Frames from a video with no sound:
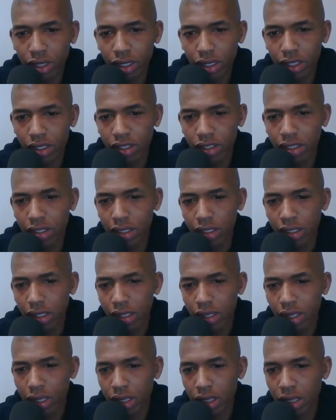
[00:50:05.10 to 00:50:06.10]
is
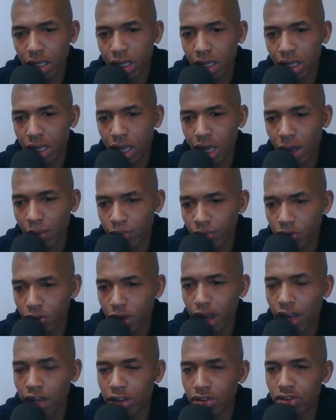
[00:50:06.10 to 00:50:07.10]
I'm
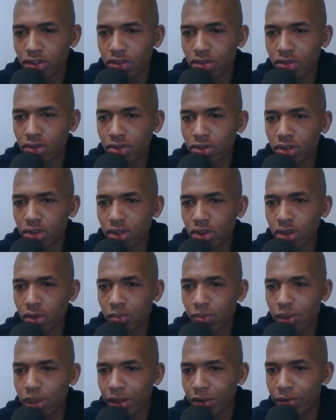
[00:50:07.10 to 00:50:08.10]
trying to
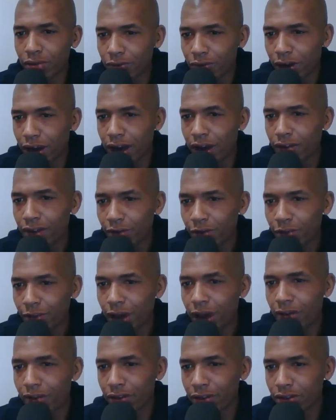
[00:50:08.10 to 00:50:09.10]
be very,
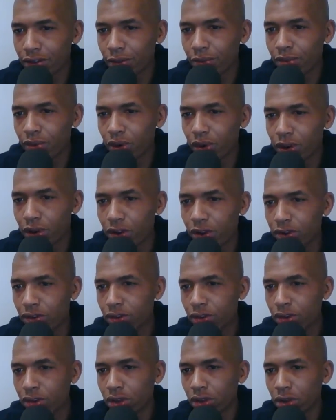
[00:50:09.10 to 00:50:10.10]
very
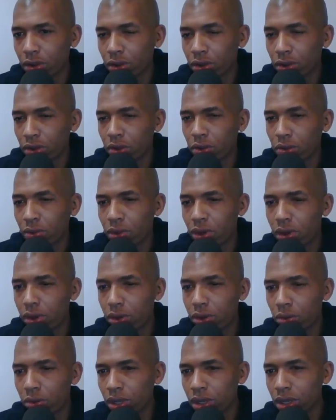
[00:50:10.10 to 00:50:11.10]
supporters
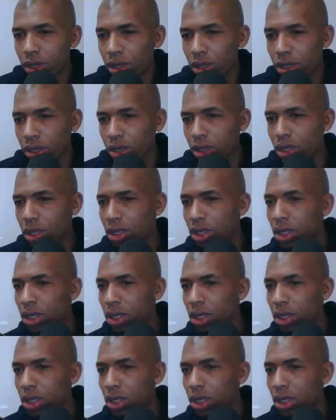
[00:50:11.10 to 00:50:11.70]
when we